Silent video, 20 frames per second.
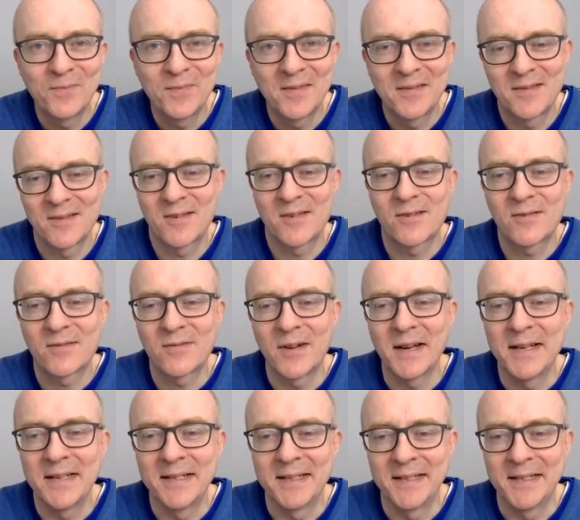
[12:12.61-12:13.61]
It's
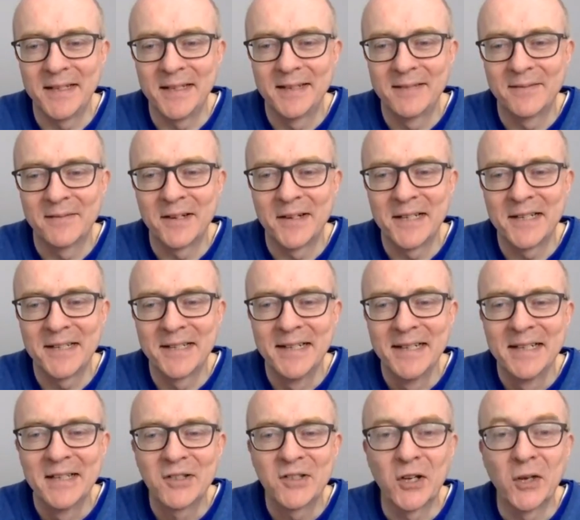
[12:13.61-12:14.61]
crazy, right?
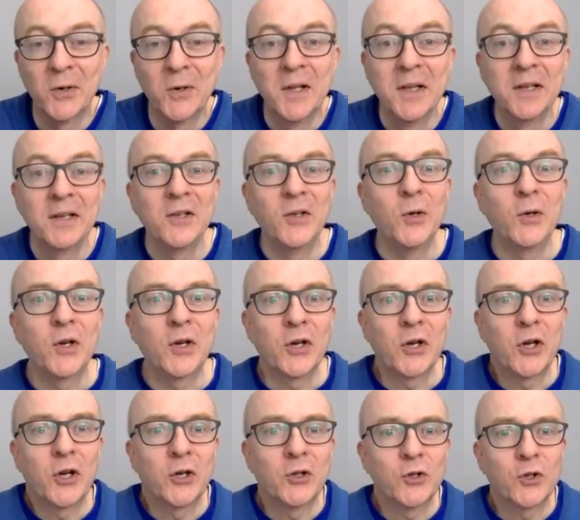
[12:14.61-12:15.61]
So you can
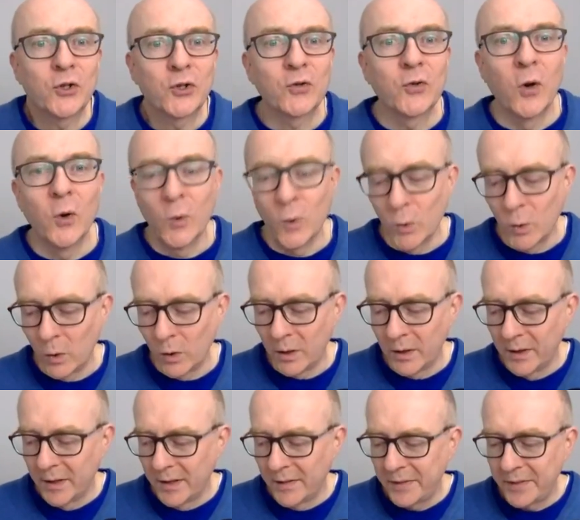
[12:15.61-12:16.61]
control
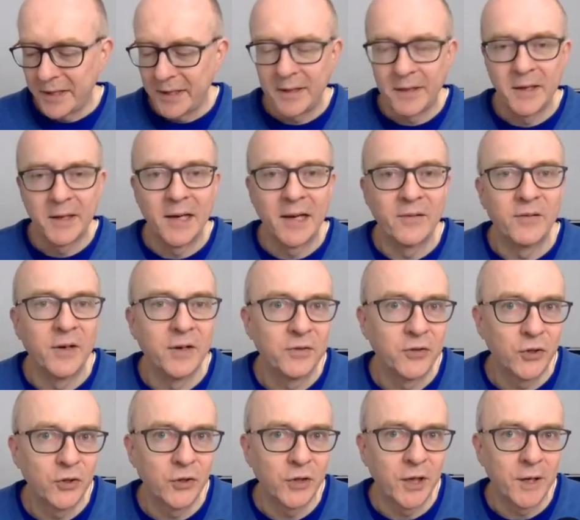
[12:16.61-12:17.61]
the level of
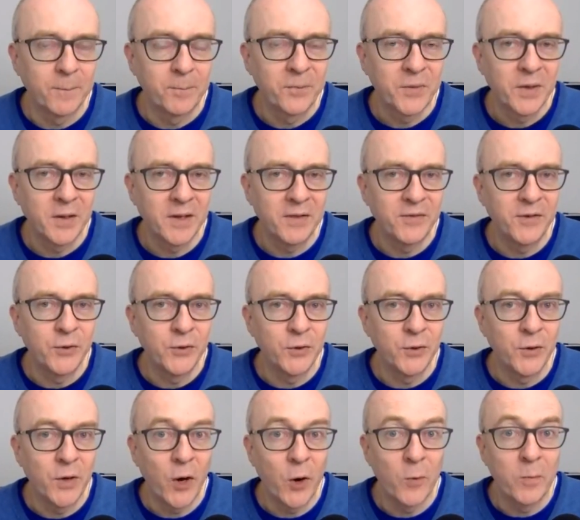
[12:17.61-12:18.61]
sugar if you
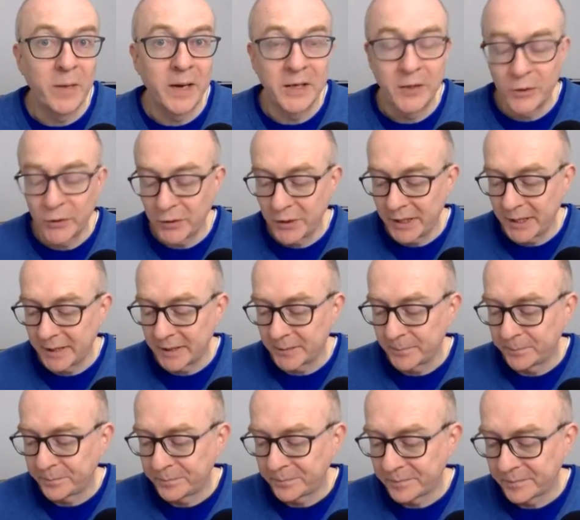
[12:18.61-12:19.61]
do homemade cooking.
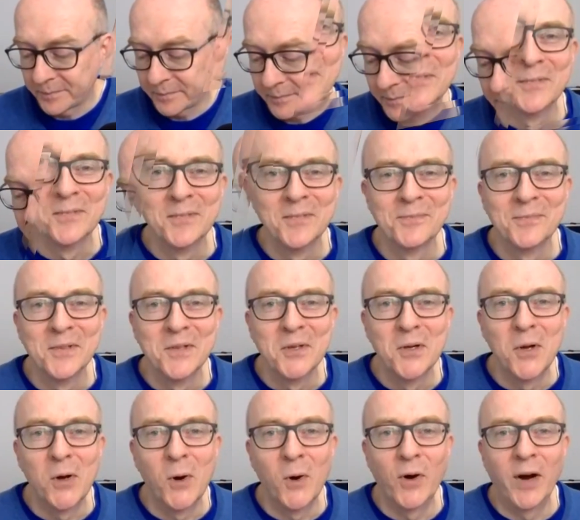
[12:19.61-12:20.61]

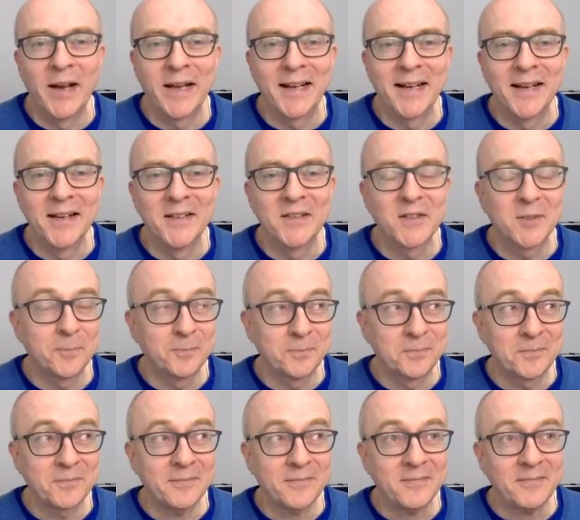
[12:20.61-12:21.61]
All right, guys,
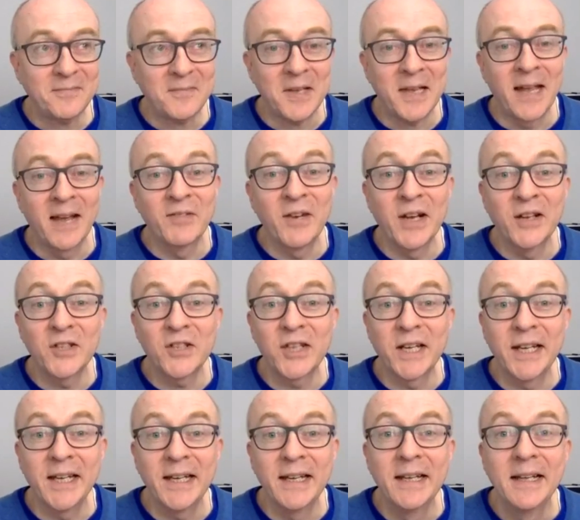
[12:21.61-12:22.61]
have a nice
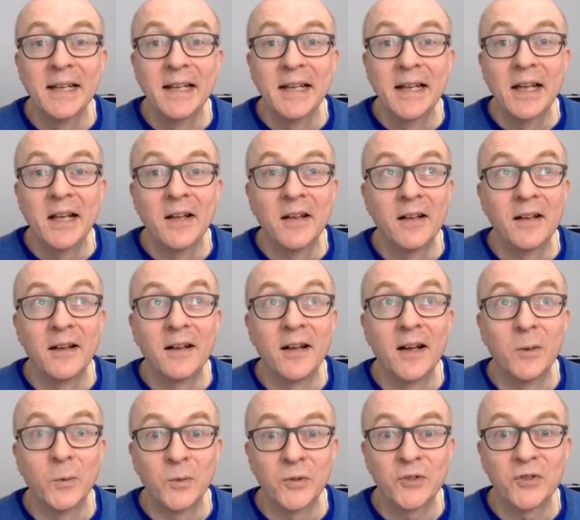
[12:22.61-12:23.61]
day. I
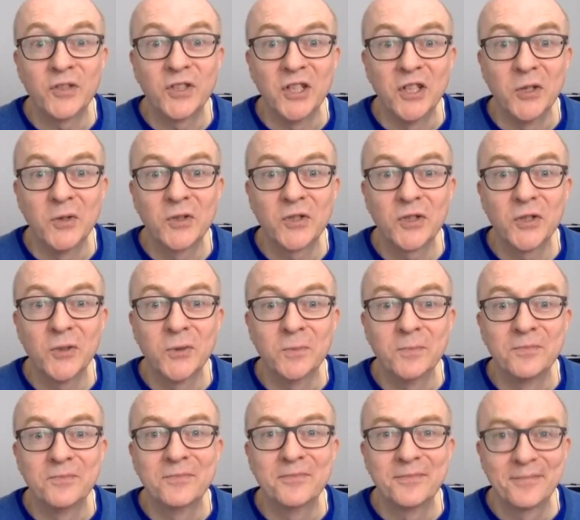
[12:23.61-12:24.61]
will see you
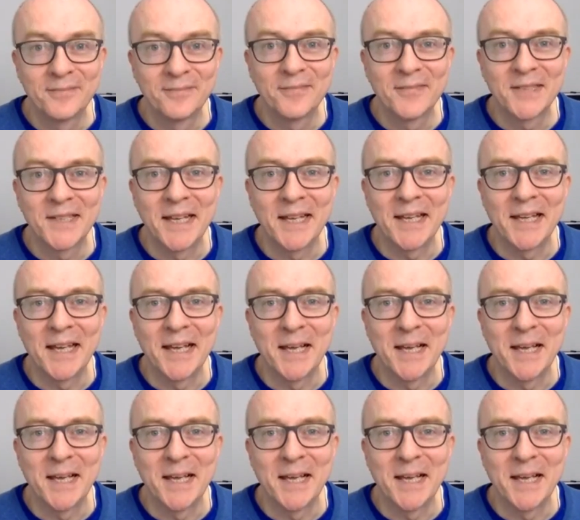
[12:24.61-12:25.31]
soon. Take care.